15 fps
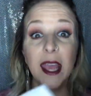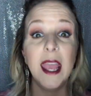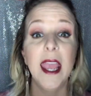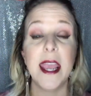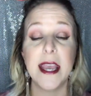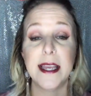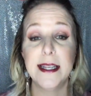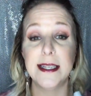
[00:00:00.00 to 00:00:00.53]

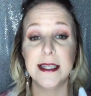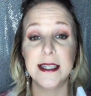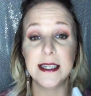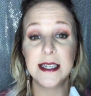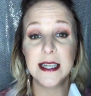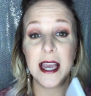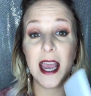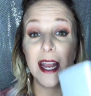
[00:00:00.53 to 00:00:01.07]
and
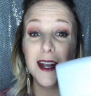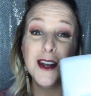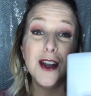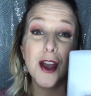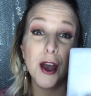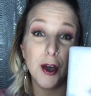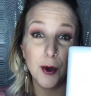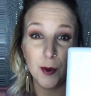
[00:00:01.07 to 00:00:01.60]
I
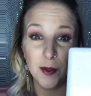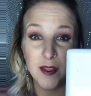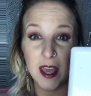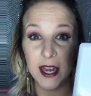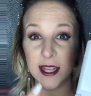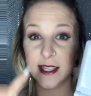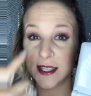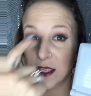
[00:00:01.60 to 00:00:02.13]
know that
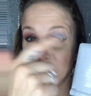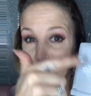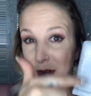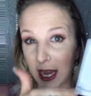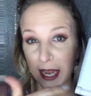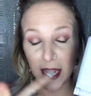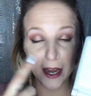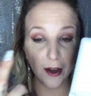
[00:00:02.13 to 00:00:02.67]
it's in the
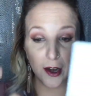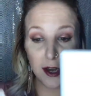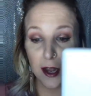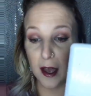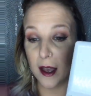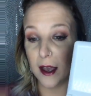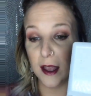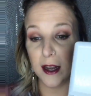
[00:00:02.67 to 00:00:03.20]
right
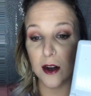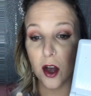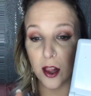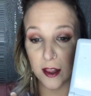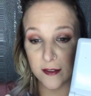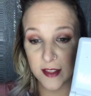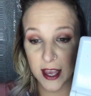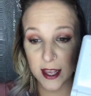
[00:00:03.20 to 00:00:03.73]
area and all
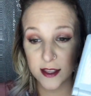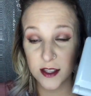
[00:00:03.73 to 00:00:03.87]
of that.